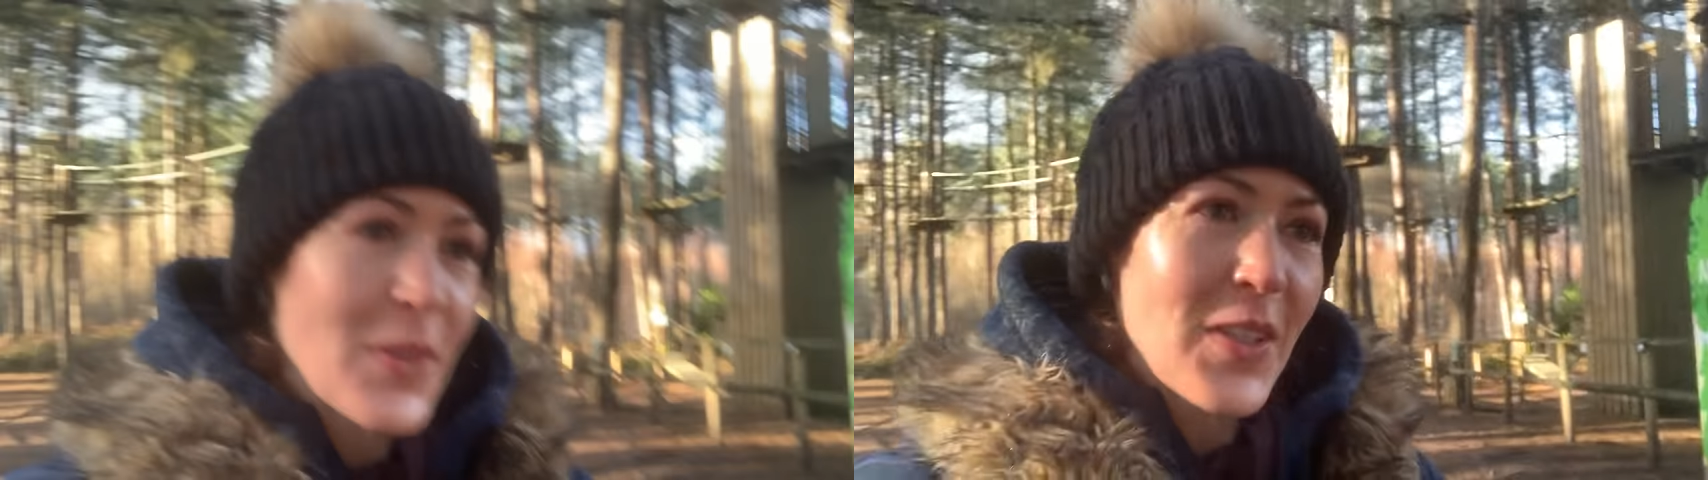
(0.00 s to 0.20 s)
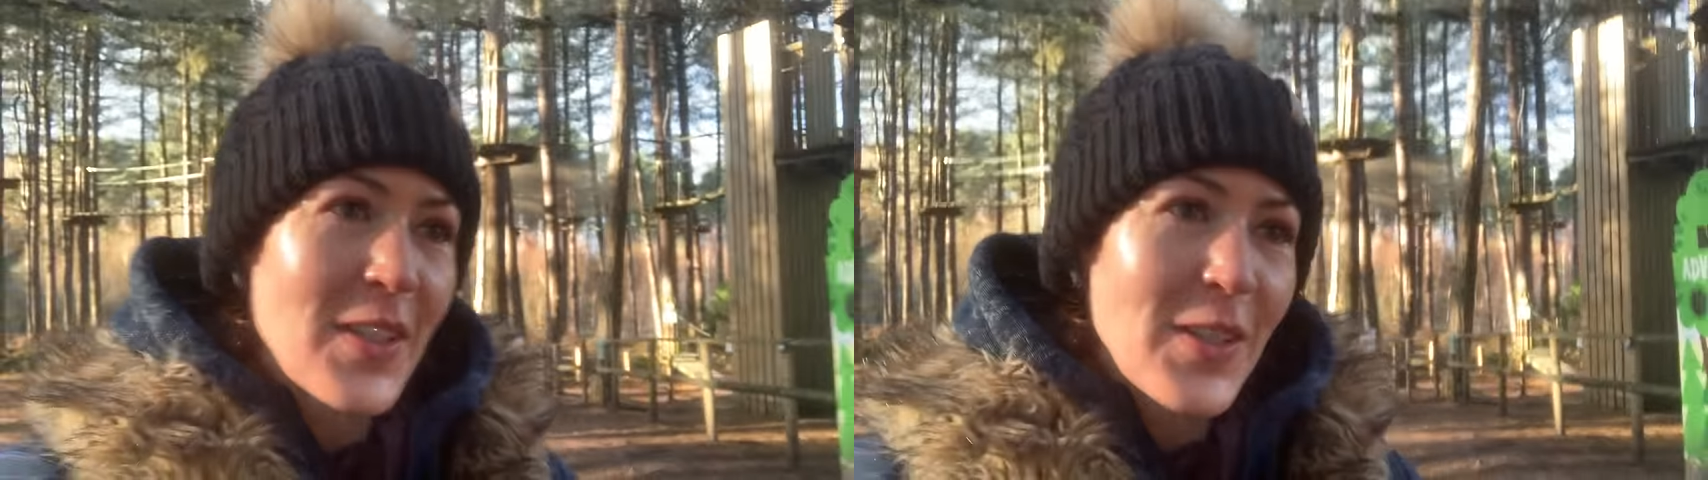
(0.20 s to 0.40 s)

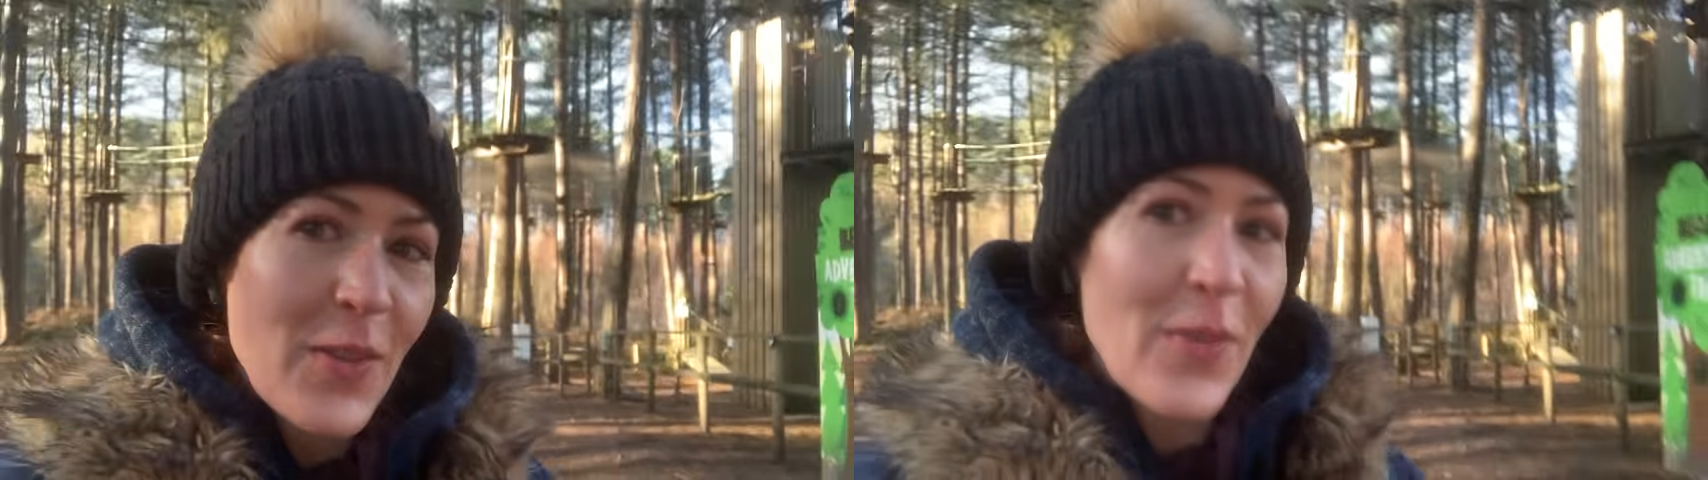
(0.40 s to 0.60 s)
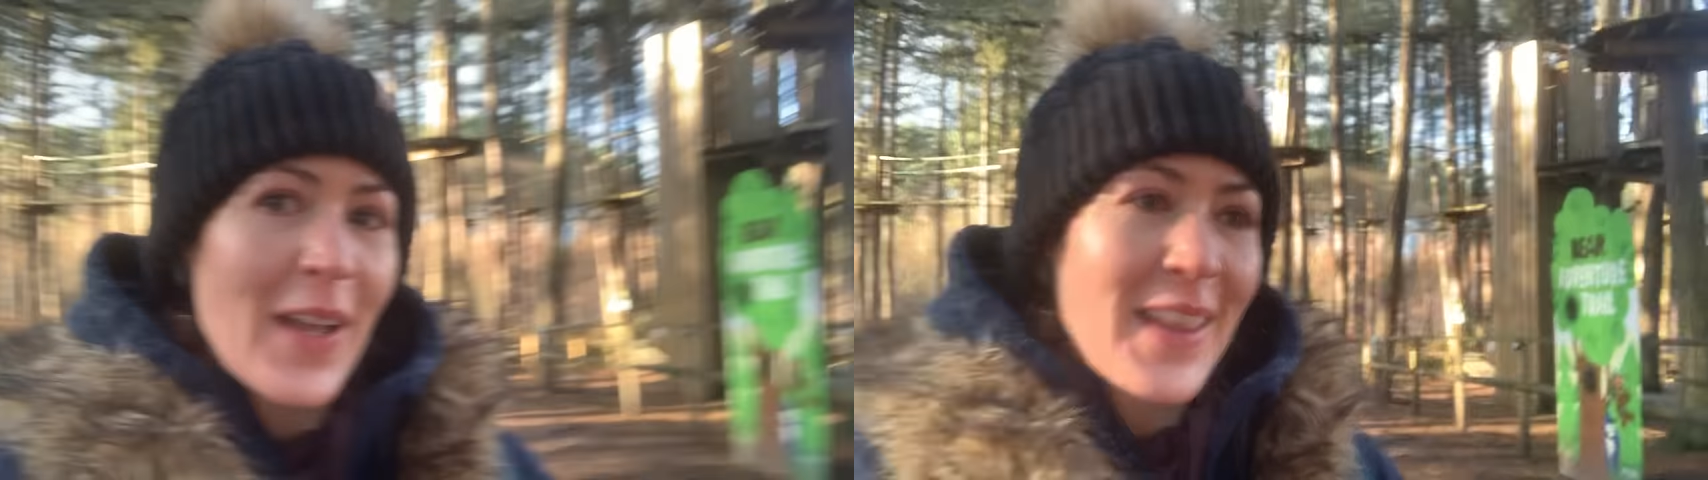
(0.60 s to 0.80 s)
under the
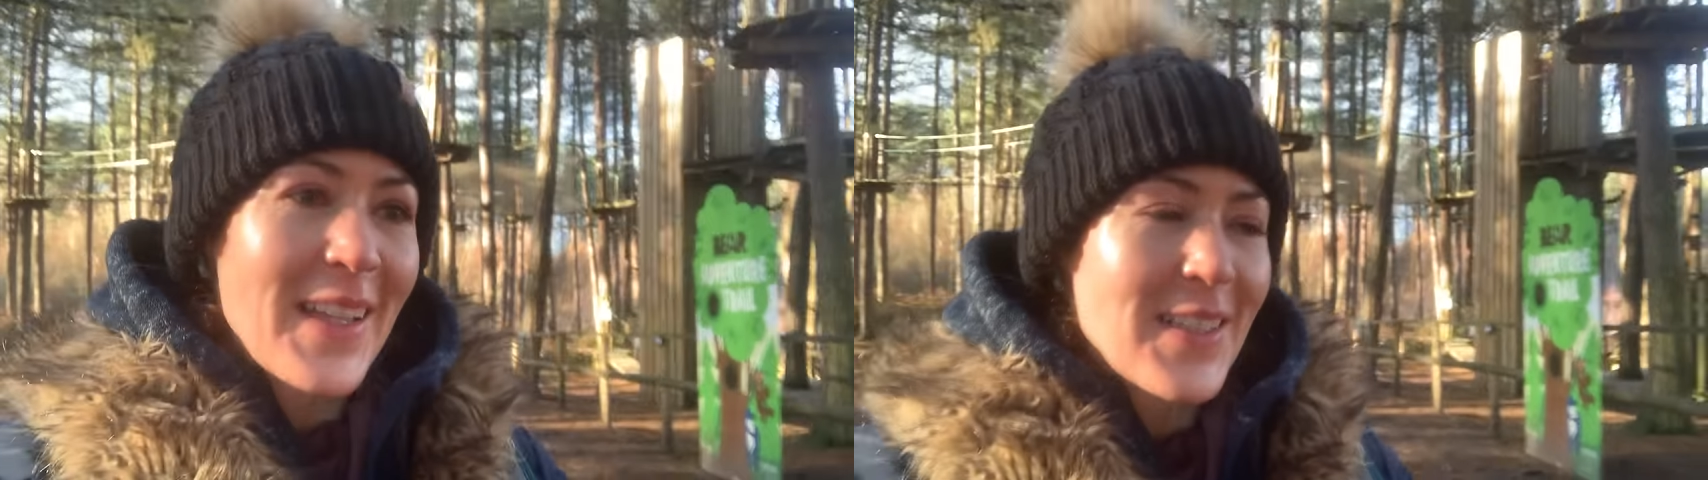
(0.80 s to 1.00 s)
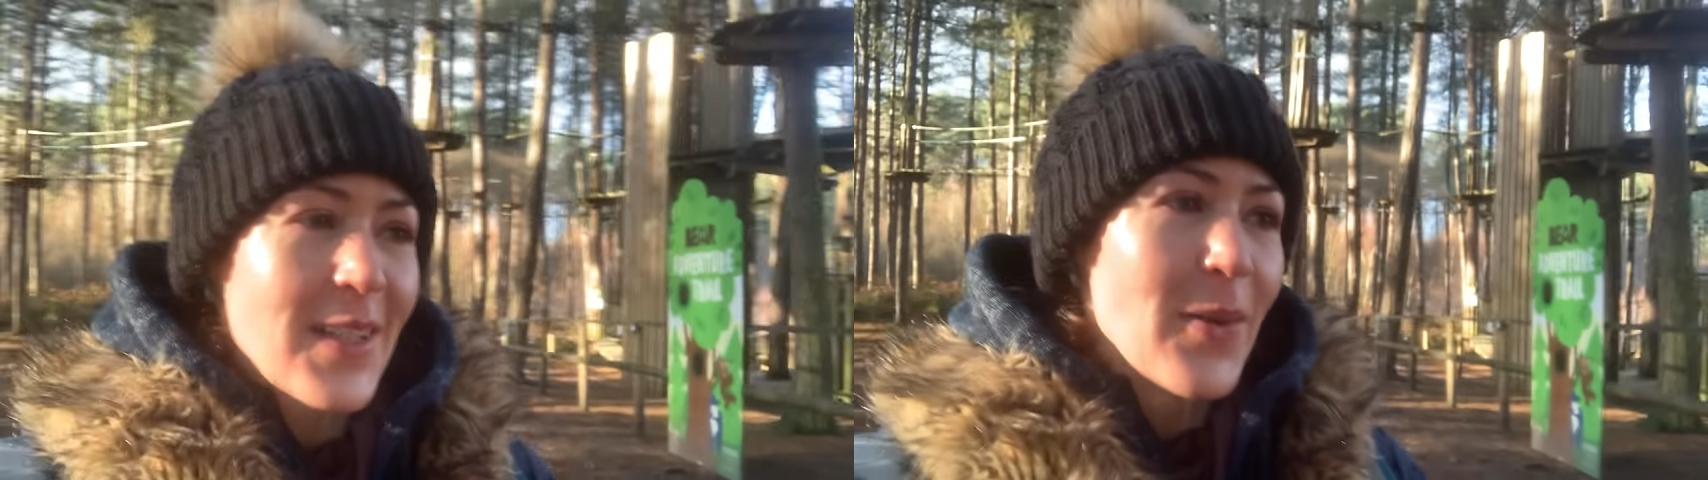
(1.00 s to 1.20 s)
duvet and
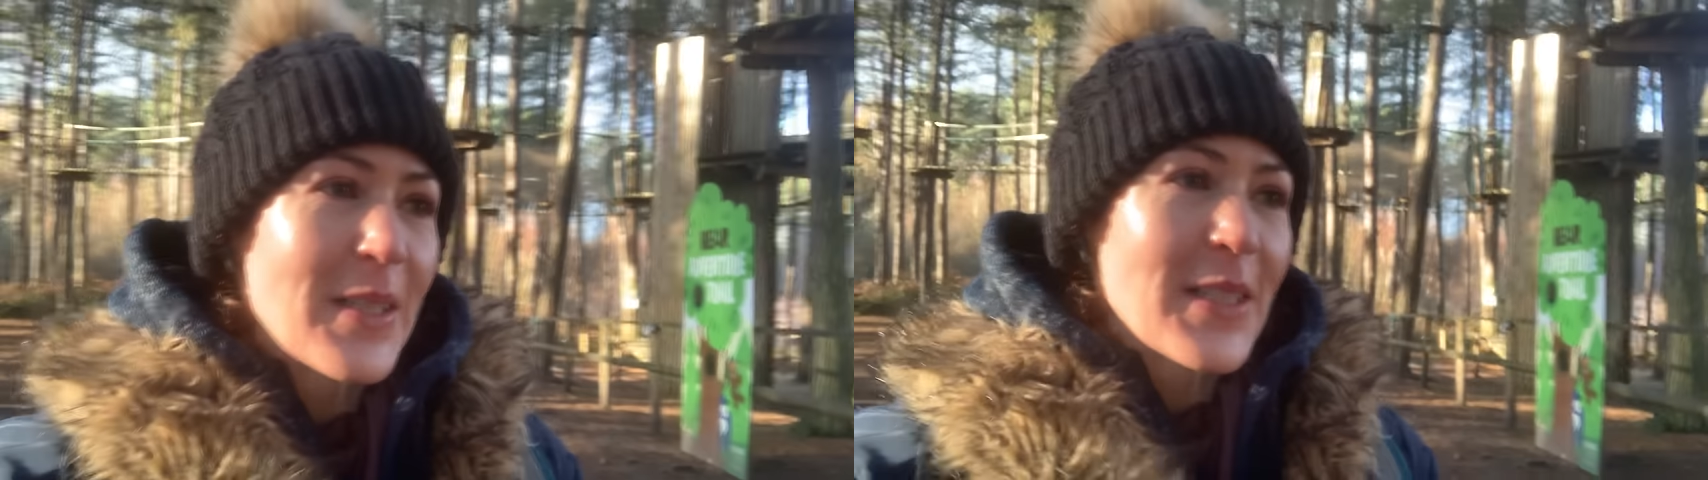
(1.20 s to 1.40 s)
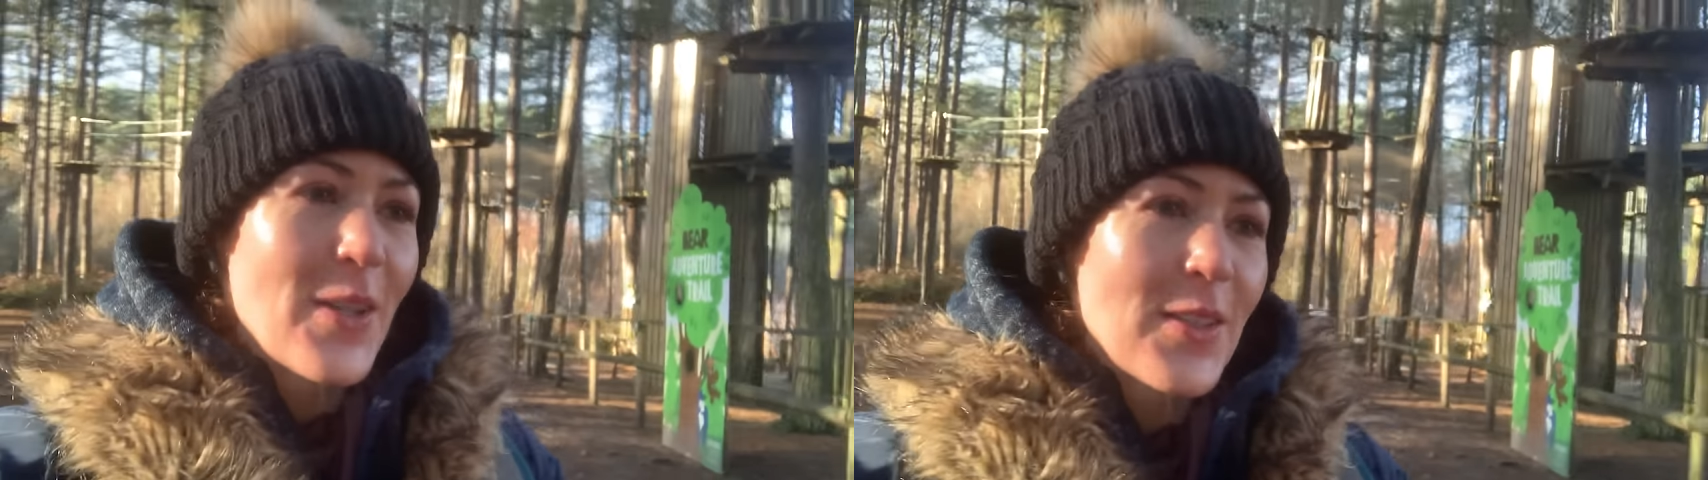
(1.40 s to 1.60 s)
then slowly
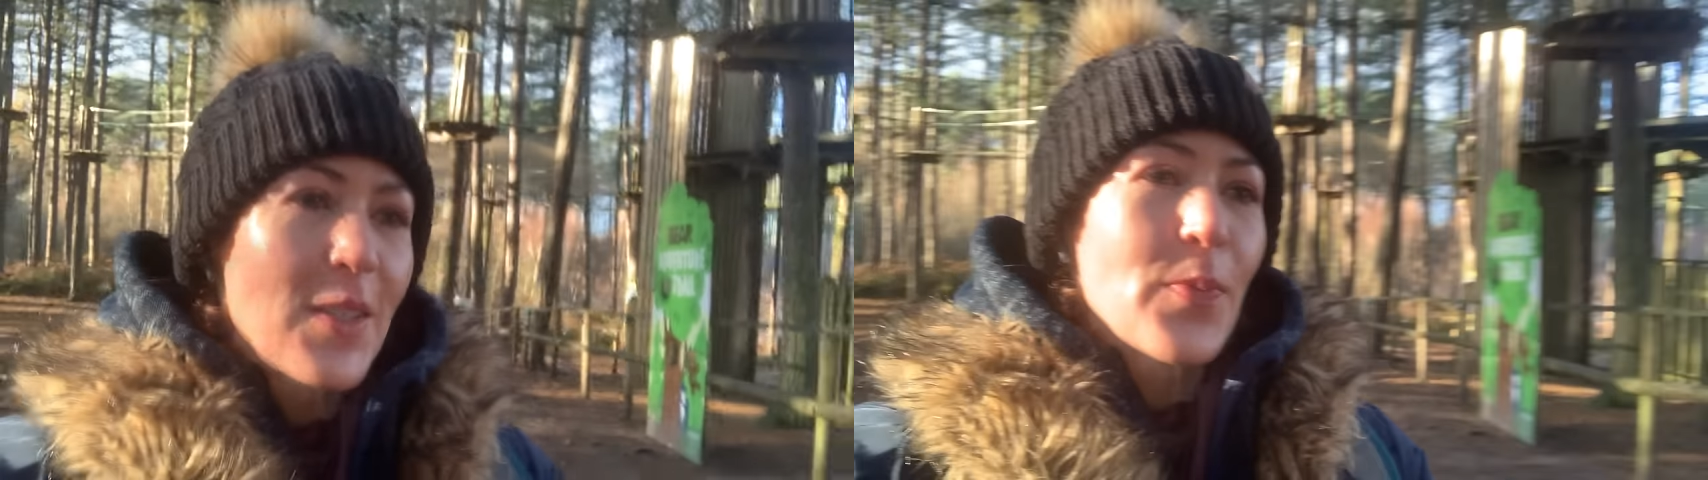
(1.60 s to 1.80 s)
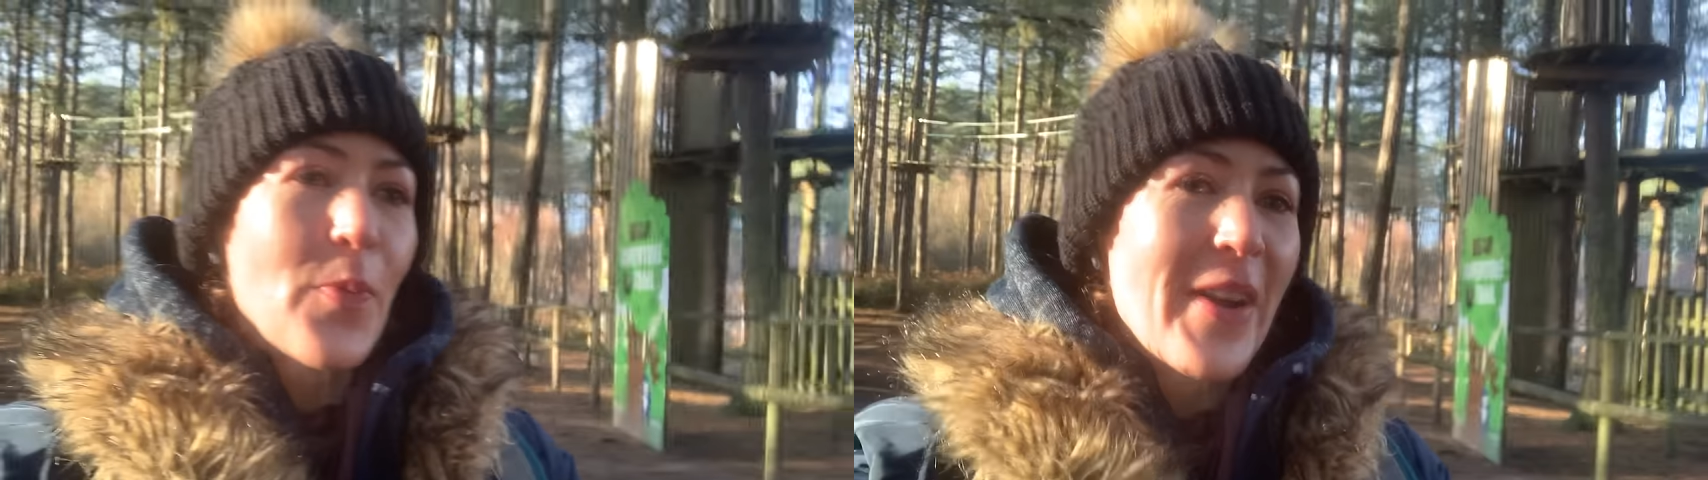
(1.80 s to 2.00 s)
starts to
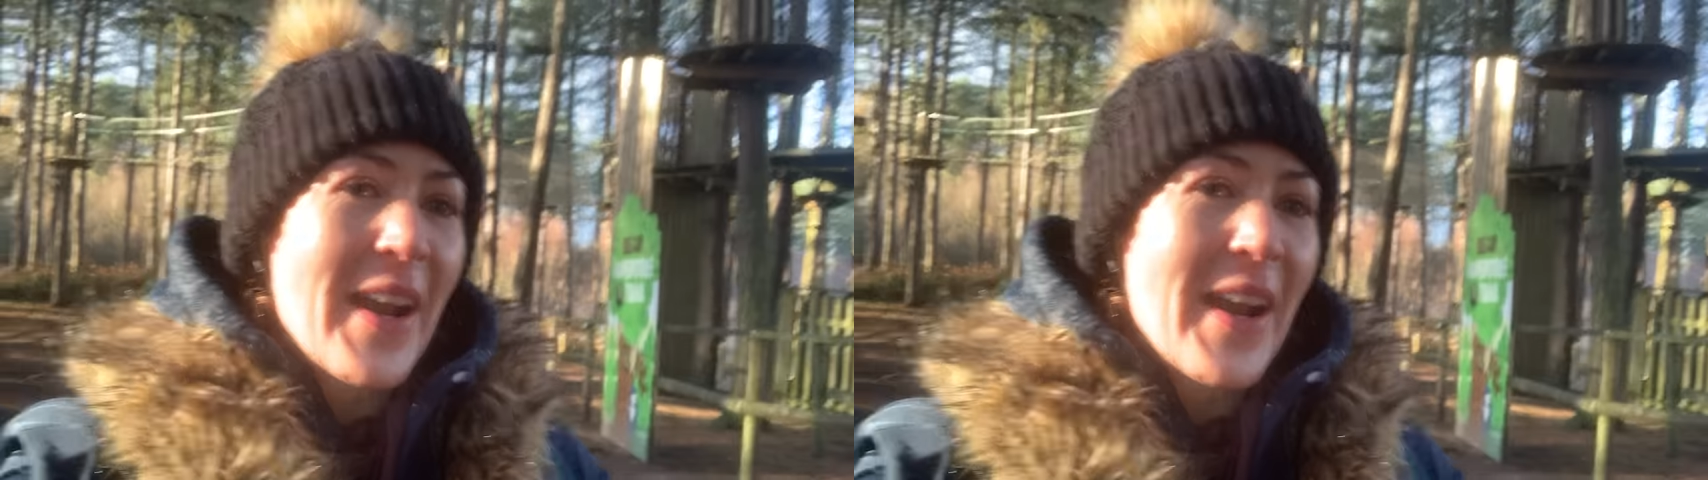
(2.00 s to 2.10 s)
spread